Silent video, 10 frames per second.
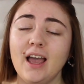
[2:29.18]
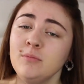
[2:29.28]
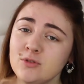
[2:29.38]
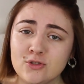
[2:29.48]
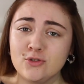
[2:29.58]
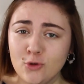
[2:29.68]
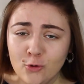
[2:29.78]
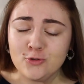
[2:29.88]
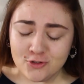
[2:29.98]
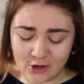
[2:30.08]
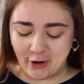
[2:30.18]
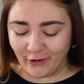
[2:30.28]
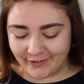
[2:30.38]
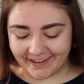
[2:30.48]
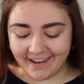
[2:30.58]
I'm so
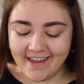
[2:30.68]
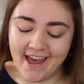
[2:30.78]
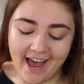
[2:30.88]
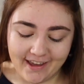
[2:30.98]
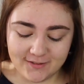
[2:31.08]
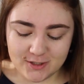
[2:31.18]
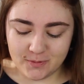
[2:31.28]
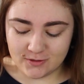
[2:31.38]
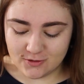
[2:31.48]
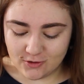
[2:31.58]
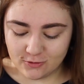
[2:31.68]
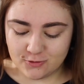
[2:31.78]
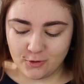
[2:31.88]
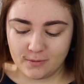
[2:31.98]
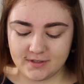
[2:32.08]
sorry. I've just been so
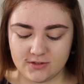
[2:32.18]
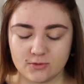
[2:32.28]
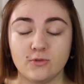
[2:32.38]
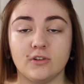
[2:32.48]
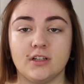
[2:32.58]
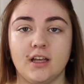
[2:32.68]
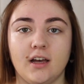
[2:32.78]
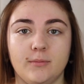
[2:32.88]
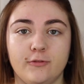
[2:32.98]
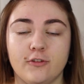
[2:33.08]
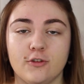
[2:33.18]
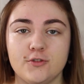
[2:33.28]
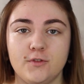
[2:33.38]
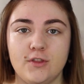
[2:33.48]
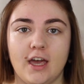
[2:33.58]
swamped at school. For
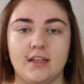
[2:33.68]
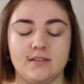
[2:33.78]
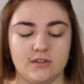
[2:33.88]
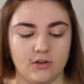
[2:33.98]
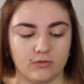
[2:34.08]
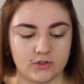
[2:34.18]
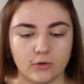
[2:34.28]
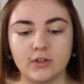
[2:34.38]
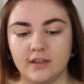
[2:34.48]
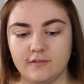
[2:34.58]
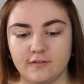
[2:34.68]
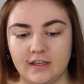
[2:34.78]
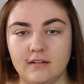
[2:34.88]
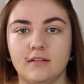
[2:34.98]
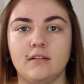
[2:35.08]
those of you that, don't live
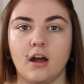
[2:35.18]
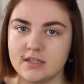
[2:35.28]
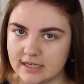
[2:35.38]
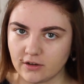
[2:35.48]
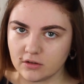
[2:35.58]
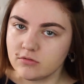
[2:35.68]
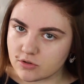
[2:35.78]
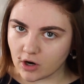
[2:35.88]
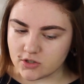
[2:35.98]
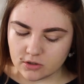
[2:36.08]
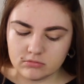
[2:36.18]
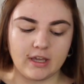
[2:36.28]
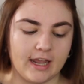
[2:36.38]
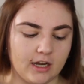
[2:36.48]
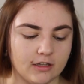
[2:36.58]
in Ontario, Toronto,
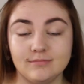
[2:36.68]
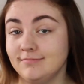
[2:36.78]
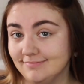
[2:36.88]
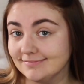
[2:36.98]
Canada,